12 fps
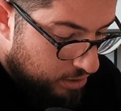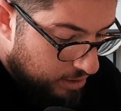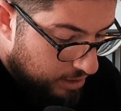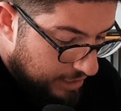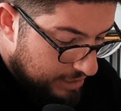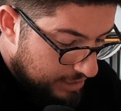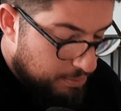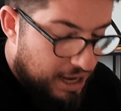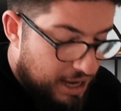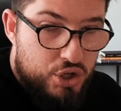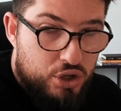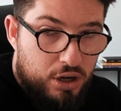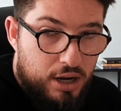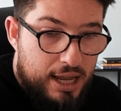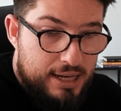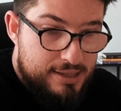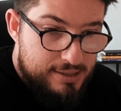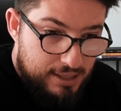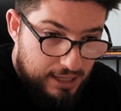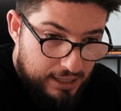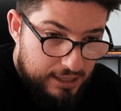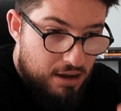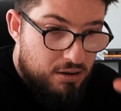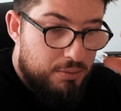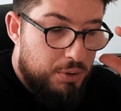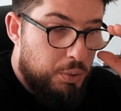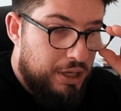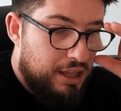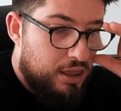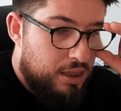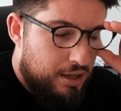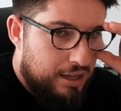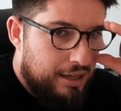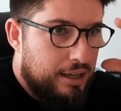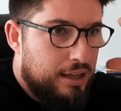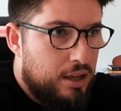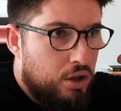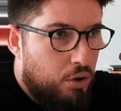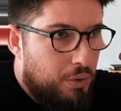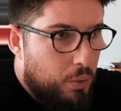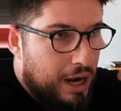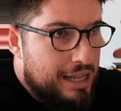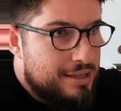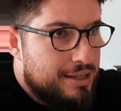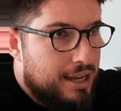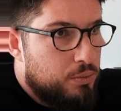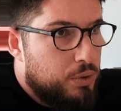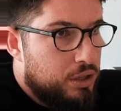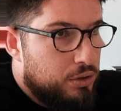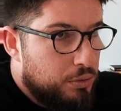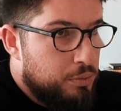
expansion and sitting down every week and thinking, what else can we do?